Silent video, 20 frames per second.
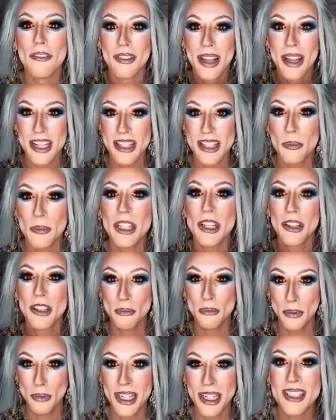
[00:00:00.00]
That's when you can
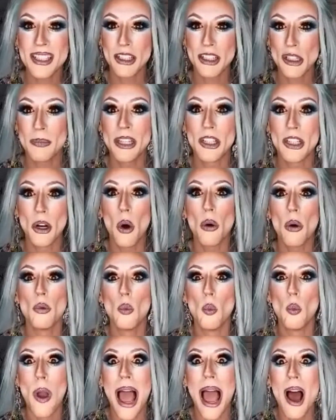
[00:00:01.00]
really start to be your own
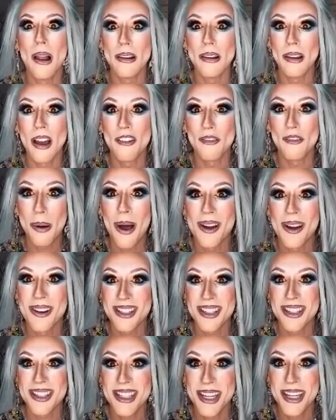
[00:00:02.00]
well of
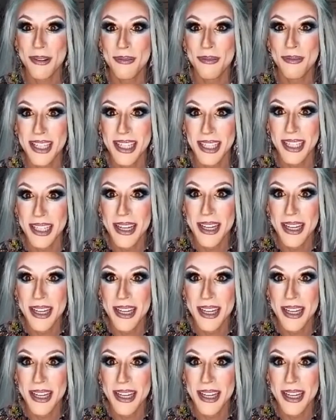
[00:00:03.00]
positivity.